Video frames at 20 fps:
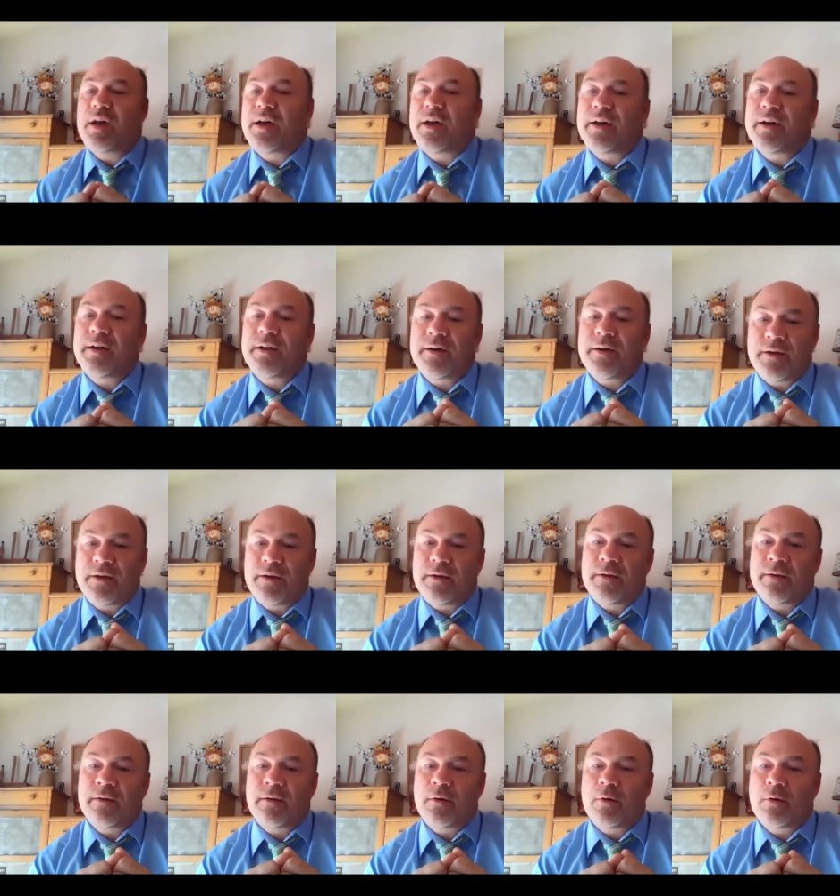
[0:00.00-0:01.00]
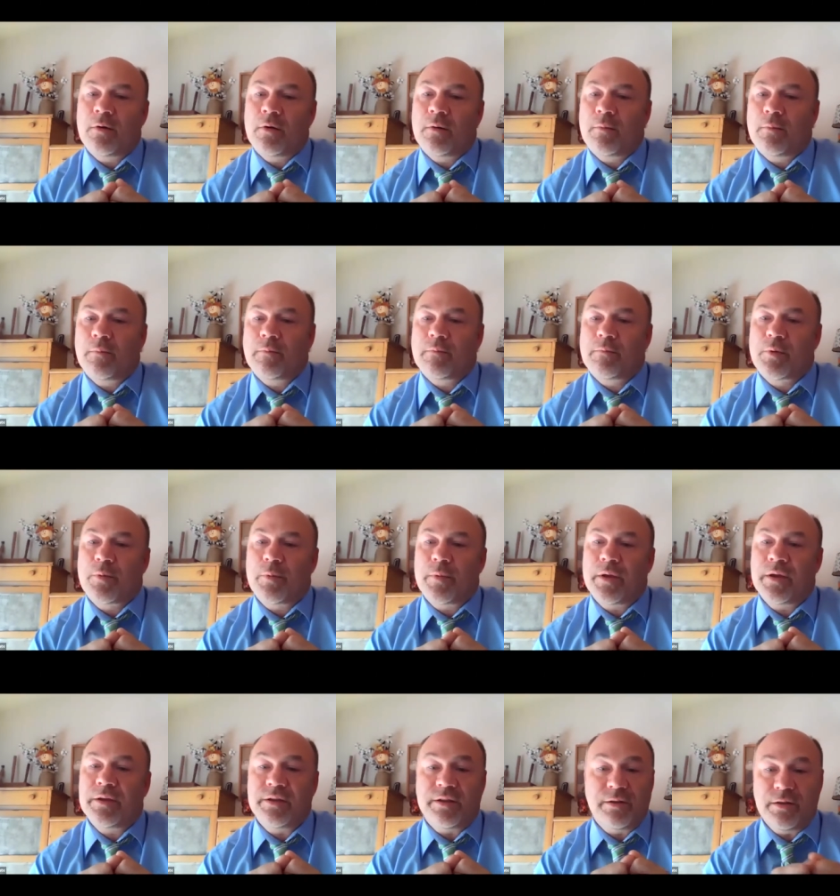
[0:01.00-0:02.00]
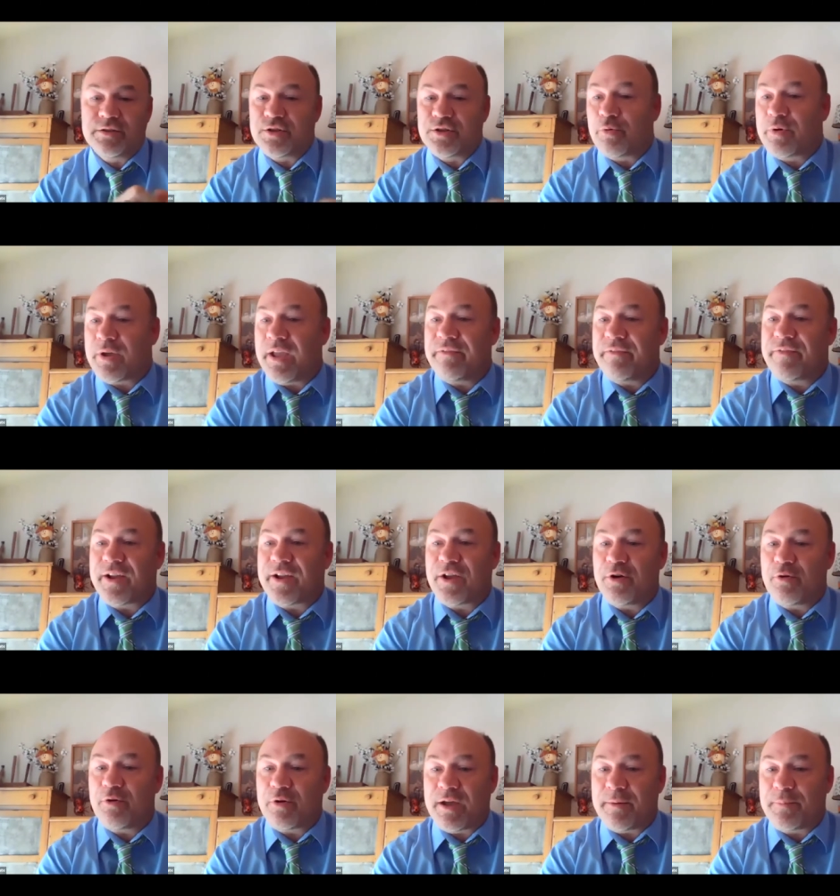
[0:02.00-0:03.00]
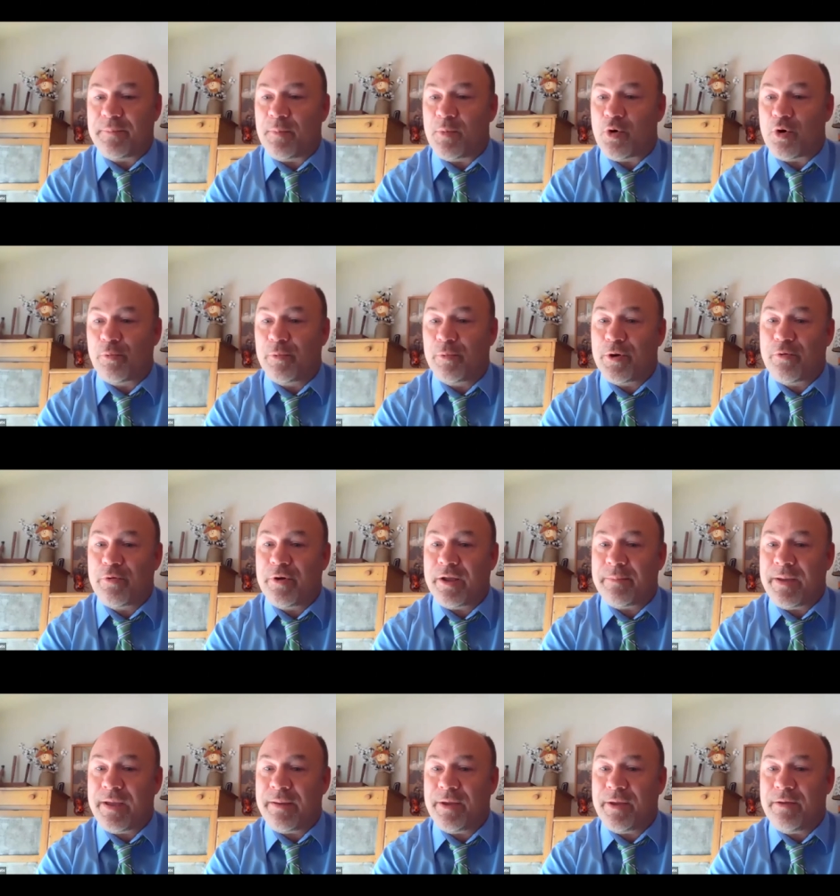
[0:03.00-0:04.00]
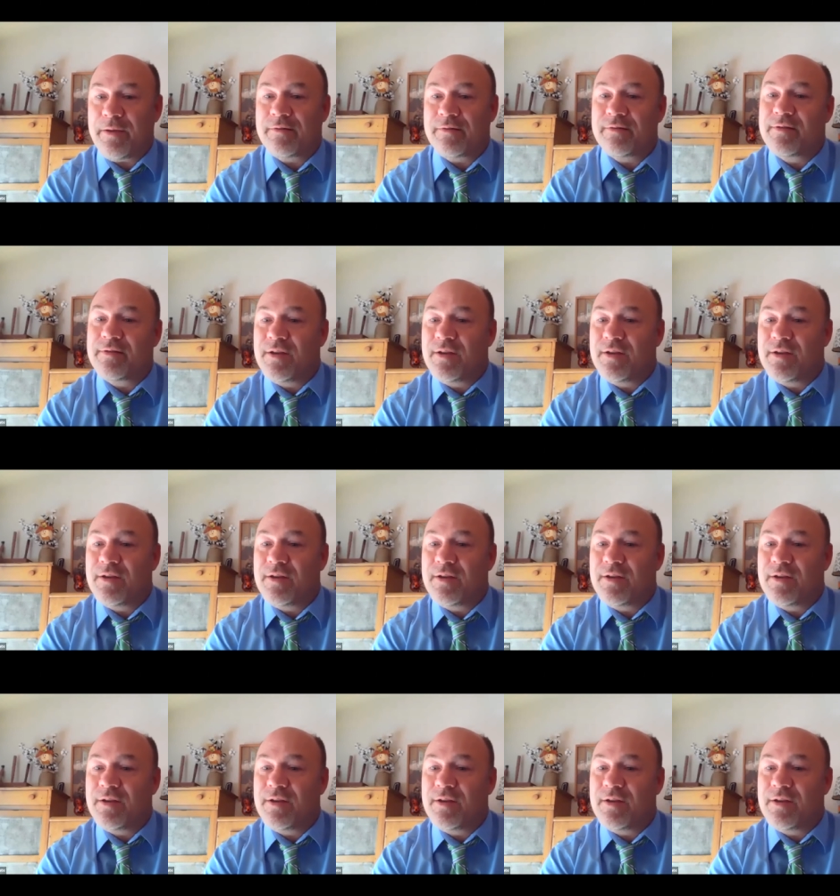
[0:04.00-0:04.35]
Uh, is okay if I go a couple more real quick, maybe?